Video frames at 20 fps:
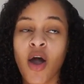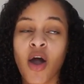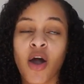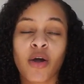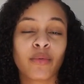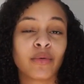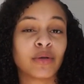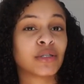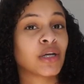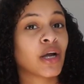
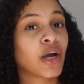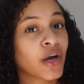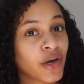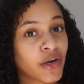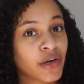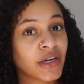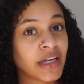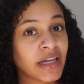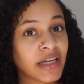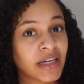are
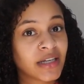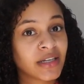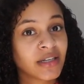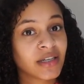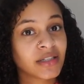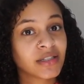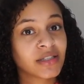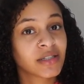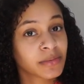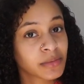returning
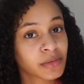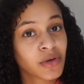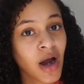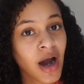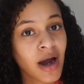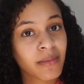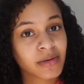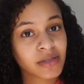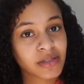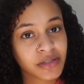
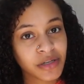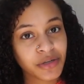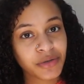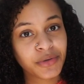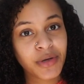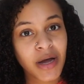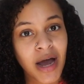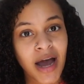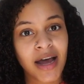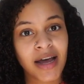subscribers and
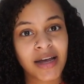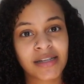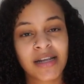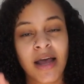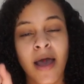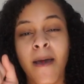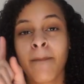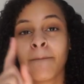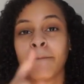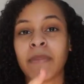you guys
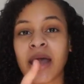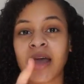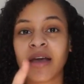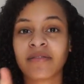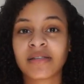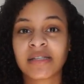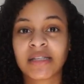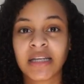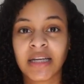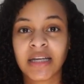may
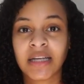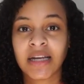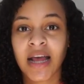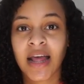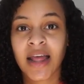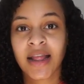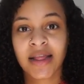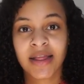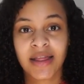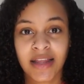have
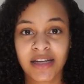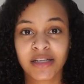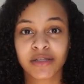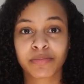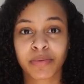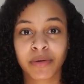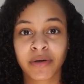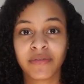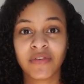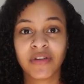seen this
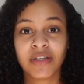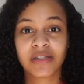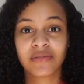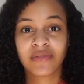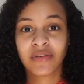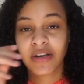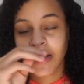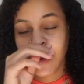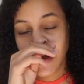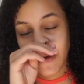previous
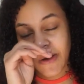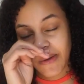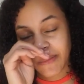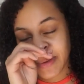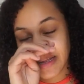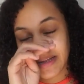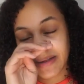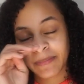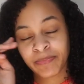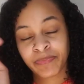video i
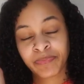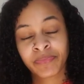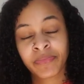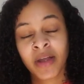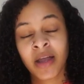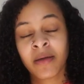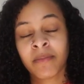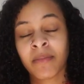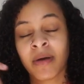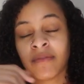mean
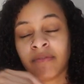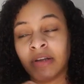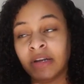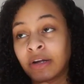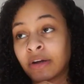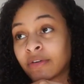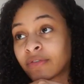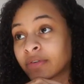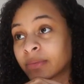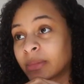my
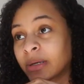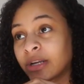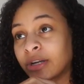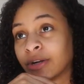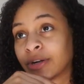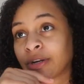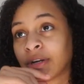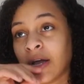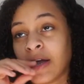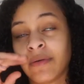video from a
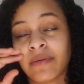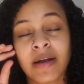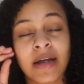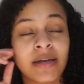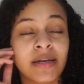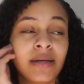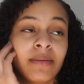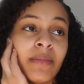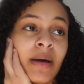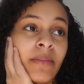year ago when
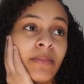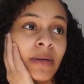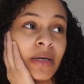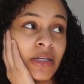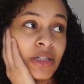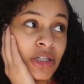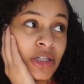I did my big